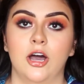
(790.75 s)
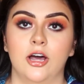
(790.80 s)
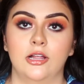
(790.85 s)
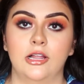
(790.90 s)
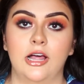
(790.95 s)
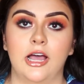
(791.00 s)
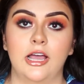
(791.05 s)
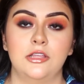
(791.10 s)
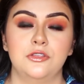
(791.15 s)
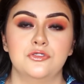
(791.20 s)

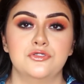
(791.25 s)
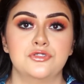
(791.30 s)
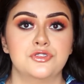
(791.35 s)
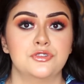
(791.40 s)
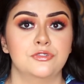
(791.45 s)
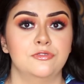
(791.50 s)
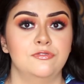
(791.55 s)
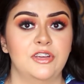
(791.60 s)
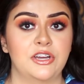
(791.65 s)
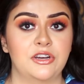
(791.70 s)
while I used
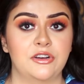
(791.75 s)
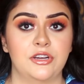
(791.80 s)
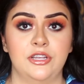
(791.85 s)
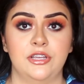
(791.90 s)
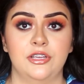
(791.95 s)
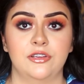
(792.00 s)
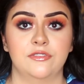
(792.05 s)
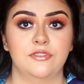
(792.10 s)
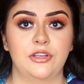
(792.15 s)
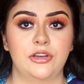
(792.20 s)
to
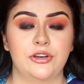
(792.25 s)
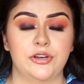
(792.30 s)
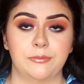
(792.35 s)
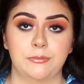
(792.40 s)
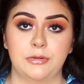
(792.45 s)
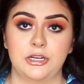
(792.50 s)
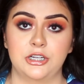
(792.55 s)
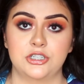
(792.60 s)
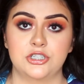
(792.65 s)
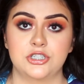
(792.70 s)
very
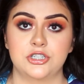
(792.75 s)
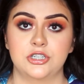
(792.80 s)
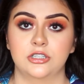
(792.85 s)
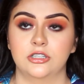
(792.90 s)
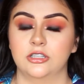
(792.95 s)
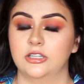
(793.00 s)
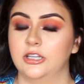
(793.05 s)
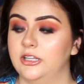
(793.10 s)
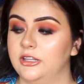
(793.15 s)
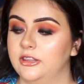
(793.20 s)
much
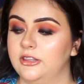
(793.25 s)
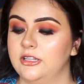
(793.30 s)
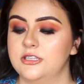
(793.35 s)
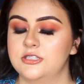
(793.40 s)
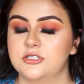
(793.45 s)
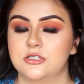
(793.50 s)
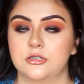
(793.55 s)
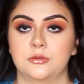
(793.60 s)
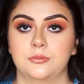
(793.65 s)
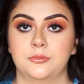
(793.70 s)
like
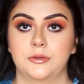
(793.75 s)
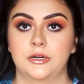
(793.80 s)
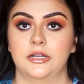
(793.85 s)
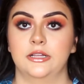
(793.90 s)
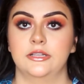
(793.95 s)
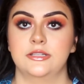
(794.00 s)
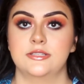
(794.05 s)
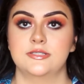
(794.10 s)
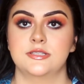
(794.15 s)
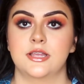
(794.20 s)
these two
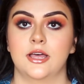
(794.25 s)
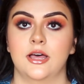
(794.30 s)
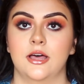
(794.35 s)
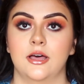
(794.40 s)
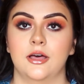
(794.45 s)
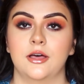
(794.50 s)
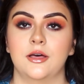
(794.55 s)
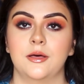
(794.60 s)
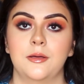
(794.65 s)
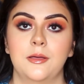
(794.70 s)
brands,
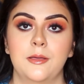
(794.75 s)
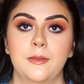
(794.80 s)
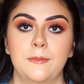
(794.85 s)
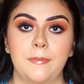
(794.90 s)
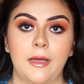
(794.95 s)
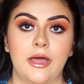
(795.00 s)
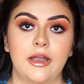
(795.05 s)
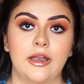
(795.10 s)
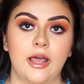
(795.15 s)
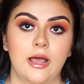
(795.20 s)

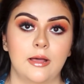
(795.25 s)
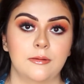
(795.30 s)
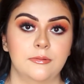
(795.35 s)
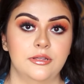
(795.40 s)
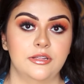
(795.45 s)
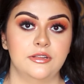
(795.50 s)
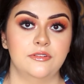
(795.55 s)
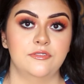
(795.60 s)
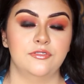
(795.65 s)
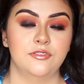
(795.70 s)
Bad
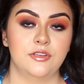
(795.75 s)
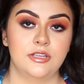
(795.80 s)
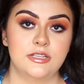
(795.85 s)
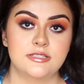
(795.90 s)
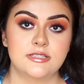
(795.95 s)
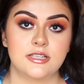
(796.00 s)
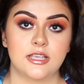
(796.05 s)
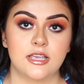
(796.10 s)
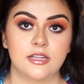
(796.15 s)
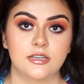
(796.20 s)
Habit and
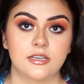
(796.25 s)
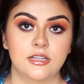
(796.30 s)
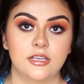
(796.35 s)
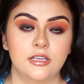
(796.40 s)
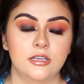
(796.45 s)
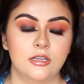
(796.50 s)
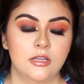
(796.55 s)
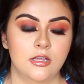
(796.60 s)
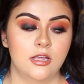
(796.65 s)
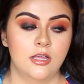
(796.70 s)
Face
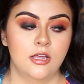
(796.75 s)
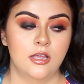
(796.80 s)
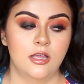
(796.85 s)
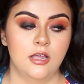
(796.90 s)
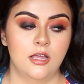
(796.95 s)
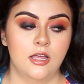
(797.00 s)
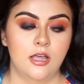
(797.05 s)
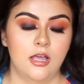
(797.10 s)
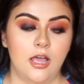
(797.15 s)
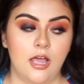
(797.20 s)
Candy,
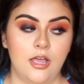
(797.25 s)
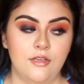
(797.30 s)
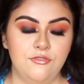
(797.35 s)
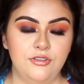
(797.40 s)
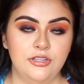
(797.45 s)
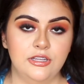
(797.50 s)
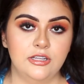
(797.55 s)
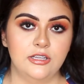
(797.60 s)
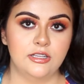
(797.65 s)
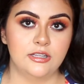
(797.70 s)
I
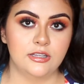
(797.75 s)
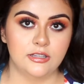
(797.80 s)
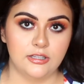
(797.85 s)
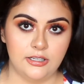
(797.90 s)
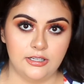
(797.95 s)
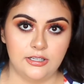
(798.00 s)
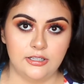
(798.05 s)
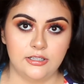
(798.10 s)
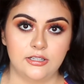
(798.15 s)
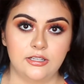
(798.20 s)
feel like
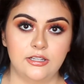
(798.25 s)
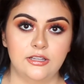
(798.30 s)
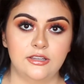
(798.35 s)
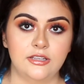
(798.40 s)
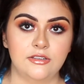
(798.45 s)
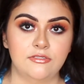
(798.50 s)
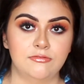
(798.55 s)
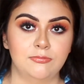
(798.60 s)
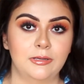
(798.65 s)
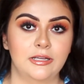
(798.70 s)
lately
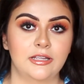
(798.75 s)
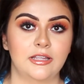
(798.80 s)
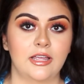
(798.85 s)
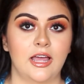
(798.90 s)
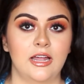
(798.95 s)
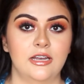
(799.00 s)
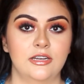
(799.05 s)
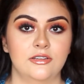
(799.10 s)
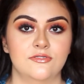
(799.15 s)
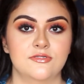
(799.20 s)
they've been
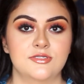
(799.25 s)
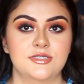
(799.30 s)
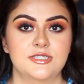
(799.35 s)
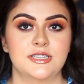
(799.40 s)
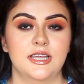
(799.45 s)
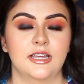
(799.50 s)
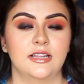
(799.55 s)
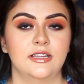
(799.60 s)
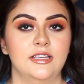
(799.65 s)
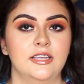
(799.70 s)
kind of
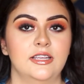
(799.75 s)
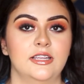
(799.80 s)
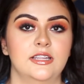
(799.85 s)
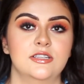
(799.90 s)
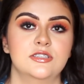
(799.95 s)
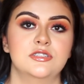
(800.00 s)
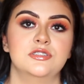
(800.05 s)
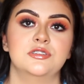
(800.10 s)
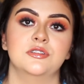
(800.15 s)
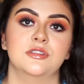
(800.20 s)
selling
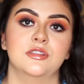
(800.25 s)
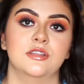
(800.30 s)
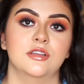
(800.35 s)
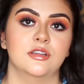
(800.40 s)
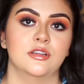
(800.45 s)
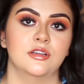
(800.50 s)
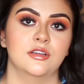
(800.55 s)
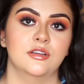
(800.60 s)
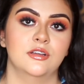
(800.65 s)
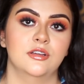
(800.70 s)
into
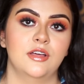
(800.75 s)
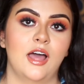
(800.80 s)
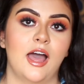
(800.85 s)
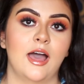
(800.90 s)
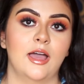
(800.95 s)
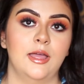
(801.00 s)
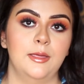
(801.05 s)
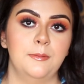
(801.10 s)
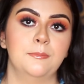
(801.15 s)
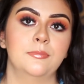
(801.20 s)
the
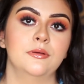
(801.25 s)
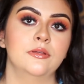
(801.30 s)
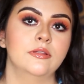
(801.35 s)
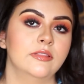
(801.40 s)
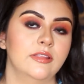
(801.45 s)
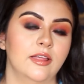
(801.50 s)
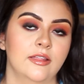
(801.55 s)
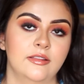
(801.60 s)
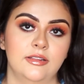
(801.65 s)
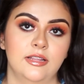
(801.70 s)
hype
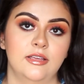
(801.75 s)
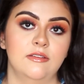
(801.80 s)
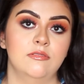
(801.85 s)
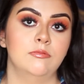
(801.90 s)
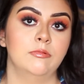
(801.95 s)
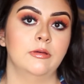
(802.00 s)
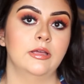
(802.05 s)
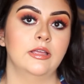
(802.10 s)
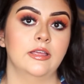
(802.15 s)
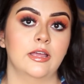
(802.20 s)
that
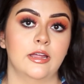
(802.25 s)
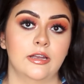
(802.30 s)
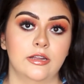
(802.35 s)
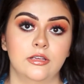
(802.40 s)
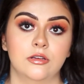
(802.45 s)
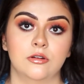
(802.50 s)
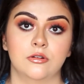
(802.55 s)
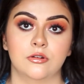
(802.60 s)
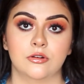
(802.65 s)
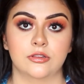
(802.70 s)
they've been
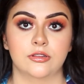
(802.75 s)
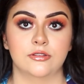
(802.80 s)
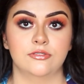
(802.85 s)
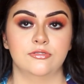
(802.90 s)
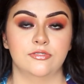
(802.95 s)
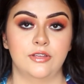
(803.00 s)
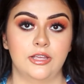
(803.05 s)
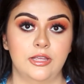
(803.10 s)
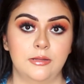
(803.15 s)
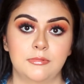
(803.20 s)
getting, or the
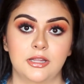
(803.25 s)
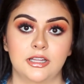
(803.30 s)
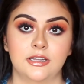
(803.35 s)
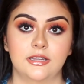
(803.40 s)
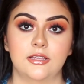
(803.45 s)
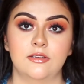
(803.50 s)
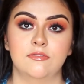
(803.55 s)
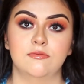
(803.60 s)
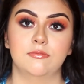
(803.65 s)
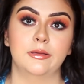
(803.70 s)
fame that
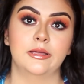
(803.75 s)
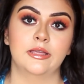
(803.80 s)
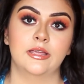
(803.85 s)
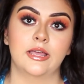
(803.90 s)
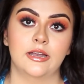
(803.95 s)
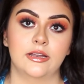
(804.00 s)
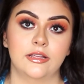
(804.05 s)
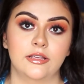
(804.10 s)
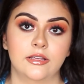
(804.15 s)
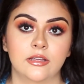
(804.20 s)
they've been
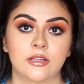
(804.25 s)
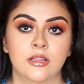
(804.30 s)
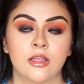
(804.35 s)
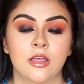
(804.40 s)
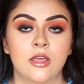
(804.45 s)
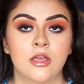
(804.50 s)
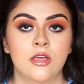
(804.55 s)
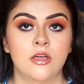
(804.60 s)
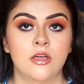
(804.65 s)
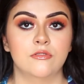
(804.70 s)
getting
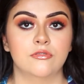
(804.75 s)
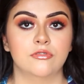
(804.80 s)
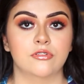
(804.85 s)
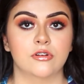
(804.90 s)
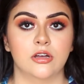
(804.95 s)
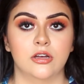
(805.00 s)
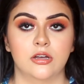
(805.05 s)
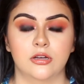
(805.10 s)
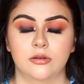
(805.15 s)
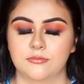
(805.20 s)

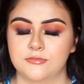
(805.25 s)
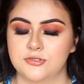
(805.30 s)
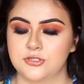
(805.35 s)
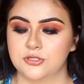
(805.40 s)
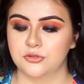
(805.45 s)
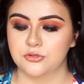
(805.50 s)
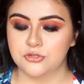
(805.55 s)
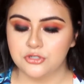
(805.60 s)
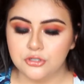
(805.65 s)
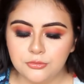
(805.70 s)
from
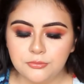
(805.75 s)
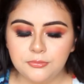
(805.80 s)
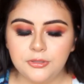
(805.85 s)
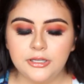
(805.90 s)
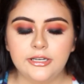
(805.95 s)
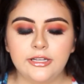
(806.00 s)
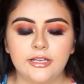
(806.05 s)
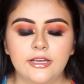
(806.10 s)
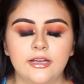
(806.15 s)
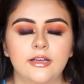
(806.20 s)
social
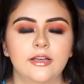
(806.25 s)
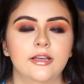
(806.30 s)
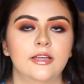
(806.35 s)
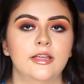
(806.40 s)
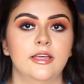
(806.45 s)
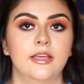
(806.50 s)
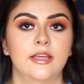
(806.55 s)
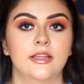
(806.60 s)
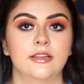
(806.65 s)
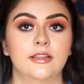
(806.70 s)
media,
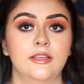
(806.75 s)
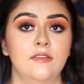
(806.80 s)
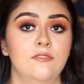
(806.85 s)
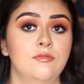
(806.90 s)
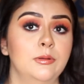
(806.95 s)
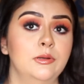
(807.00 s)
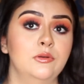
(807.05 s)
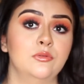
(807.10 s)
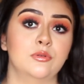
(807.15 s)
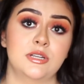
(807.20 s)
and
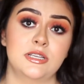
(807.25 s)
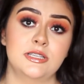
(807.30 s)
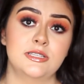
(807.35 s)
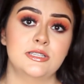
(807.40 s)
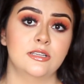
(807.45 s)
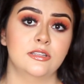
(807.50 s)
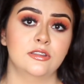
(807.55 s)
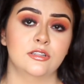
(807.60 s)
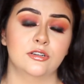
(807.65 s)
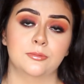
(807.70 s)
they've been
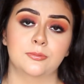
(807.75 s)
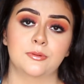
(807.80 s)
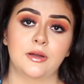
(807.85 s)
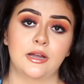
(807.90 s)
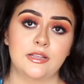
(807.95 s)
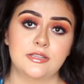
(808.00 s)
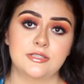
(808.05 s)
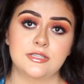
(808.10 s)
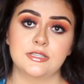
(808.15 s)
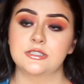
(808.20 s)
raising their
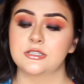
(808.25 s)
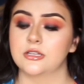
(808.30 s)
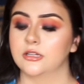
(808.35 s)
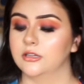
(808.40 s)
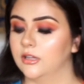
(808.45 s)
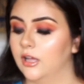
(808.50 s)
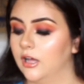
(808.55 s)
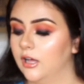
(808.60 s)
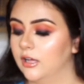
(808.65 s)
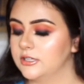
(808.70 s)
prices
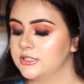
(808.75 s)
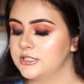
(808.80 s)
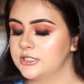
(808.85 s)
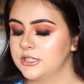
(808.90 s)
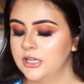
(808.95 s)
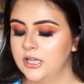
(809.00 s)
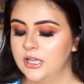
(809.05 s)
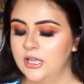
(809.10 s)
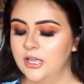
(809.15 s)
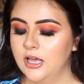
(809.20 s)
a lot.
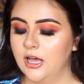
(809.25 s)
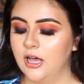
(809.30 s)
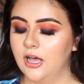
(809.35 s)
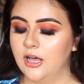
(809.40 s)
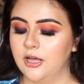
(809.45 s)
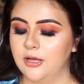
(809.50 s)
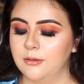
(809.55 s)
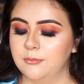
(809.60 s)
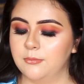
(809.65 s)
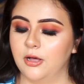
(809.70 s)

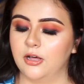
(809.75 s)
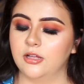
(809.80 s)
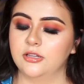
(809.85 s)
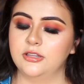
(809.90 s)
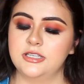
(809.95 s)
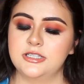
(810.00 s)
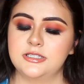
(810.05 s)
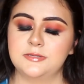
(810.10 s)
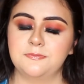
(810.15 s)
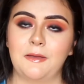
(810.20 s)
All
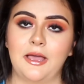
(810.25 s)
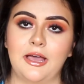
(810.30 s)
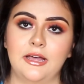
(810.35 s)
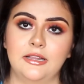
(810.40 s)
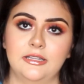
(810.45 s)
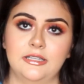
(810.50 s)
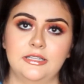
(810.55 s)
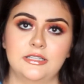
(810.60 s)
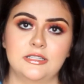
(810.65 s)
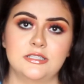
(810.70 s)
these
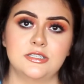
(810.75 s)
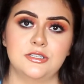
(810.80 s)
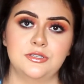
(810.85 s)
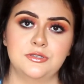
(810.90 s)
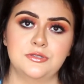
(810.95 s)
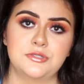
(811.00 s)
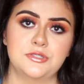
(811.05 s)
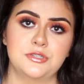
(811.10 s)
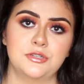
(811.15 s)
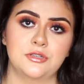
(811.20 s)
palettes
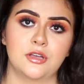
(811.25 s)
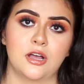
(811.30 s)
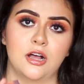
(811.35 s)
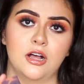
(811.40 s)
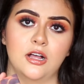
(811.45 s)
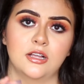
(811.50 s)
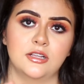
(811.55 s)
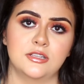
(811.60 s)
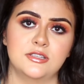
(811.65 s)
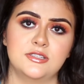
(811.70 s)
used to
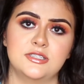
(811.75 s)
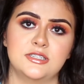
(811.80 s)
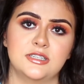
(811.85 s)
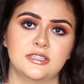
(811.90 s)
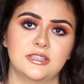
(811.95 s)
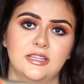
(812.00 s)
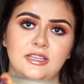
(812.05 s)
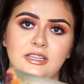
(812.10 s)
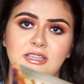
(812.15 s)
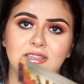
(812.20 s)

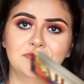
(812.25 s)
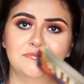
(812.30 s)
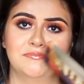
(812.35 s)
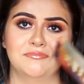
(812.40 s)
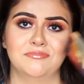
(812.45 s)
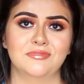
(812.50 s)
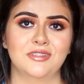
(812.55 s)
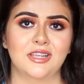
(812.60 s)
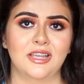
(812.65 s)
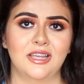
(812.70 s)
cost like
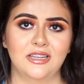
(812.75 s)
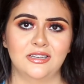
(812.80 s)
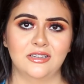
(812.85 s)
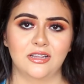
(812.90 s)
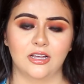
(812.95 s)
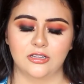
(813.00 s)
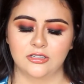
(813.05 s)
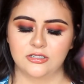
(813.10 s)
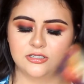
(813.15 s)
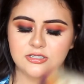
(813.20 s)

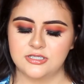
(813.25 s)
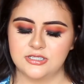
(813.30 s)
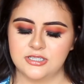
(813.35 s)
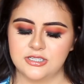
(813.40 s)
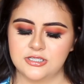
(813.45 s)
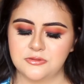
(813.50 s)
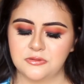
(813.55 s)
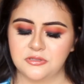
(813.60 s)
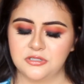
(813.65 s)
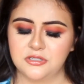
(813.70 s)
$10.
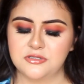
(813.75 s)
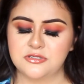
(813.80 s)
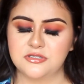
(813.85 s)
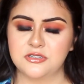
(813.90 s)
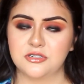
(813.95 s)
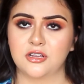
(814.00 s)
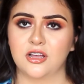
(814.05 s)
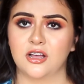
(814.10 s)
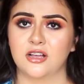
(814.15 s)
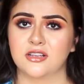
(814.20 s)
This one used
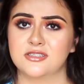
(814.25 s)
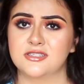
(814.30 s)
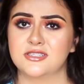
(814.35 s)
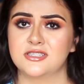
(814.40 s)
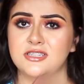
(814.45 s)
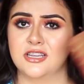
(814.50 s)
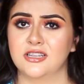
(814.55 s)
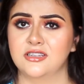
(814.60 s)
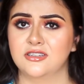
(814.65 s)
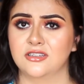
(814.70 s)
to
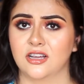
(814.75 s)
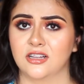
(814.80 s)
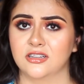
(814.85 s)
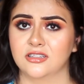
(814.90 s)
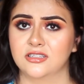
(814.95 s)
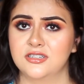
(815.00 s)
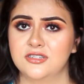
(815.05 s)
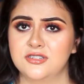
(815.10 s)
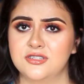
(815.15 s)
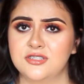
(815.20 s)
cost
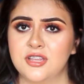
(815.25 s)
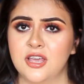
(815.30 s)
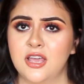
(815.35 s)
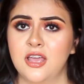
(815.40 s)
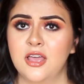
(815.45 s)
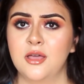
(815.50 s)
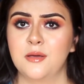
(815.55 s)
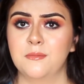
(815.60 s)
$10,